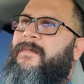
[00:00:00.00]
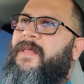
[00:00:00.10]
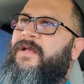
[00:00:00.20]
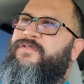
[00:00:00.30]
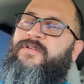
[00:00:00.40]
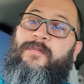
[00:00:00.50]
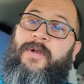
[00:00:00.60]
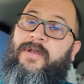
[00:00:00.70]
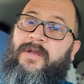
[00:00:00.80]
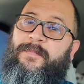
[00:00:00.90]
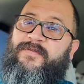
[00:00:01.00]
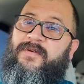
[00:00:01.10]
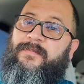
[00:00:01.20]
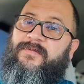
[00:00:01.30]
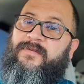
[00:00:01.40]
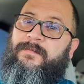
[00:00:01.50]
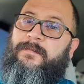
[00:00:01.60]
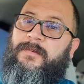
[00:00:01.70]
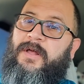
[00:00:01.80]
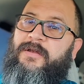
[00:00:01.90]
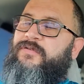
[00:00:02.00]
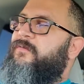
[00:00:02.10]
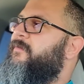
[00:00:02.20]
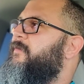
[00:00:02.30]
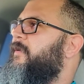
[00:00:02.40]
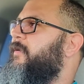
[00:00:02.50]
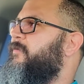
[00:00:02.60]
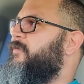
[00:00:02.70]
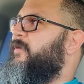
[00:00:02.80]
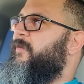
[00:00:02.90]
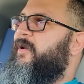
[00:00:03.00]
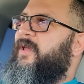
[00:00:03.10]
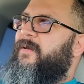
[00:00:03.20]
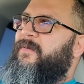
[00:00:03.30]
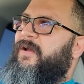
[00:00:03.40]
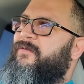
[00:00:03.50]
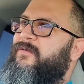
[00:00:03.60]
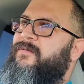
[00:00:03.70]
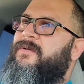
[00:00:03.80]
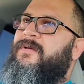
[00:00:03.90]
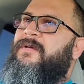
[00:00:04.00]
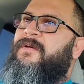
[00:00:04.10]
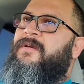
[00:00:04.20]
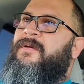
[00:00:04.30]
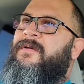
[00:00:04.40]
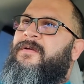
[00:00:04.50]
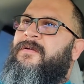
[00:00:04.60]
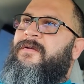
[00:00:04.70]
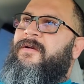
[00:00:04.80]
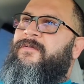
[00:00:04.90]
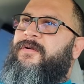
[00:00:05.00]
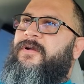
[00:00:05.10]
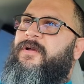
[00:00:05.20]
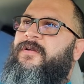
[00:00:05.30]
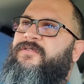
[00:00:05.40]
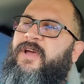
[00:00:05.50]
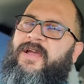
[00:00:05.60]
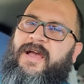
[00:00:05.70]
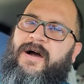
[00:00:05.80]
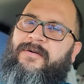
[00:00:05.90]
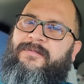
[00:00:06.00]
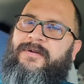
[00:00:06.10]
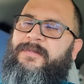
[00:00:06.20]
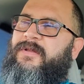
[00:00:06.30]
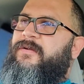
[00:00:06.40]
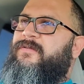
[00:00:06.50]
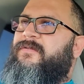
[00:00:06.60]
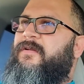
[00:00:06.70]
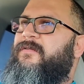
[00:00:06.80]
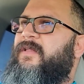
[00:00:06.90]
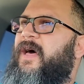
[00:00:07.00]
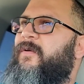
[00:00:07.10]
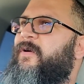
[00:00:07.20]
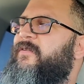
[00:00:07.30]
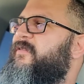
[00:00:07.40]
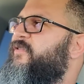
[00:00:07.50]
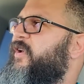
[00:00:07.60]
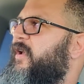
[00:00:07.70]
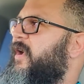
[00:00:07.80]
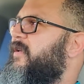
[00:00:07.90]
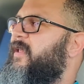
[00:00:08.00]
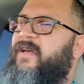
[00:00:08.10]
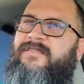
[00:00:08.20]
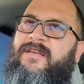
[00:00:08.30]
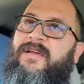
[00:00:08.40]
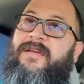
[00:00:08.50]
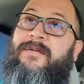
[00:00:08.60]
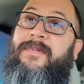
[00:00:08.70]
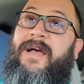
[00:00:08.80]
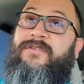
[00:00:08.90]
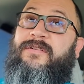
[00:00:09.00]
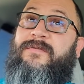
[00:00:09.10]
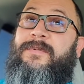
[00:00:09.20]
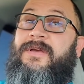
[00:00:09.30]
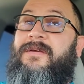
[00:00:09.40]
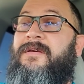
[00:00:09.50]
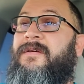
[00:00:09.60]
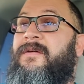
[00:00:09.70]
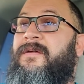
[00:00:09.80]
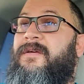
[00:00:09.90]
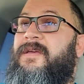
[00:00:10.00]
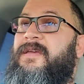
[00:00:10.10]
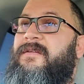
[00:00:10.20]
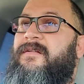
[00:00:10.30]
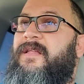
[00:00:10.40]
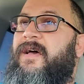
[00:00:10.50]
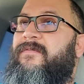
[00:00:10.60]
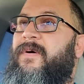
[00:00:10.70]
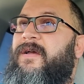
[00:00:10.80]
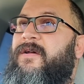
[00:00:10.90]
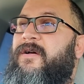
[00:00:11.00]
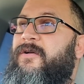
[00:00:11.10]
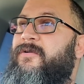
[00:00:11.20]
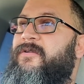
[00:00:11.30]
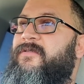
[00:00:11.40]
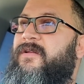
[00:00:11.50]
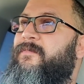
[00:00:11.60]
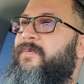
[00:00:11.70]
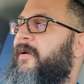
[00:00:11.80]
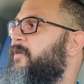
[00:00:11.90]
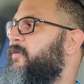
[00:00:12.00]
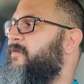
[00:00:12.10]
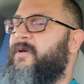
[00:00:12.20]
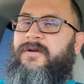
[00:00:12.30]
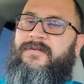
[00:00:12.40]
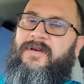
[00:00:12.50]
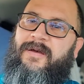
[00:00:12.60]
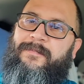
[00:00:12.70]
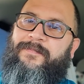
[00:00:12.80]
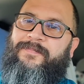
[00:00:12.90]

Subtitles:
I just didn't want to end up with something's lunch. Is really what it came down to. If you're gonna check out, there's a lot of ways to check out. Last thing I can imagine is being eaten alive by coyotes. That probably wouldn't be a good time.